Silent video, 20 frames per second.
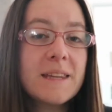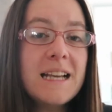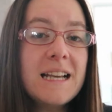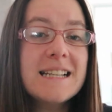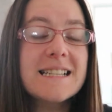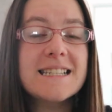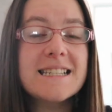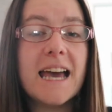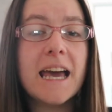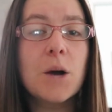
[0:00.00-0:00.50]

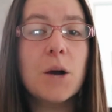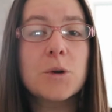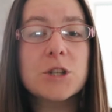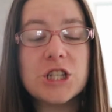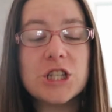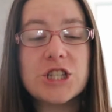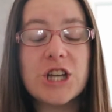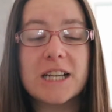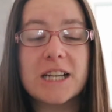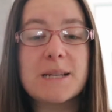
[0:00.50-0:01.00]
Today I want
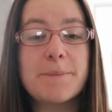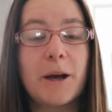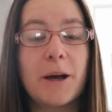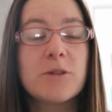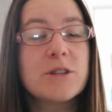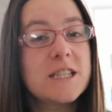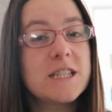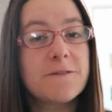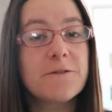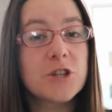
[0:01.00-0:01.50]
to chat
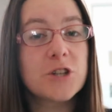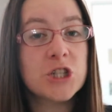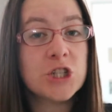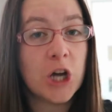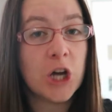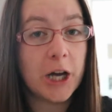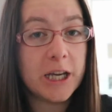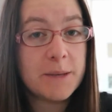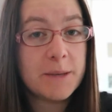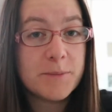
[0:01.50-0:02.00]
about different
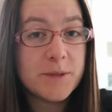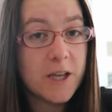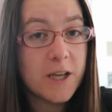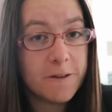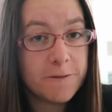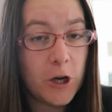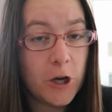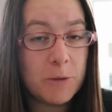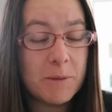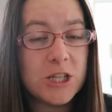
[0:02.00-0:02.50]
types
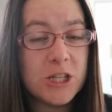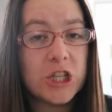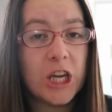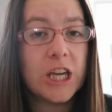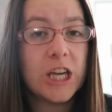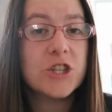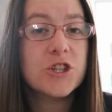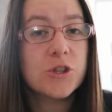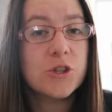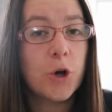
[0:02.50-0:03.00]
of home
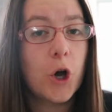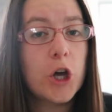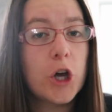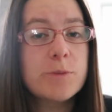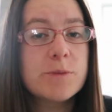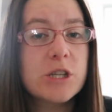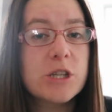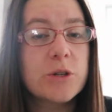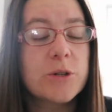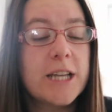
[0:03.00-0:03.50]
education or
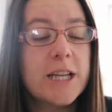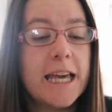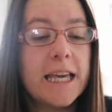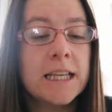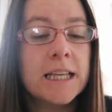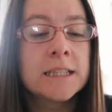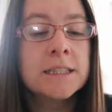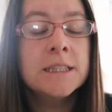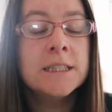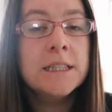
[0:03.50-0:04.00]
homeschooling,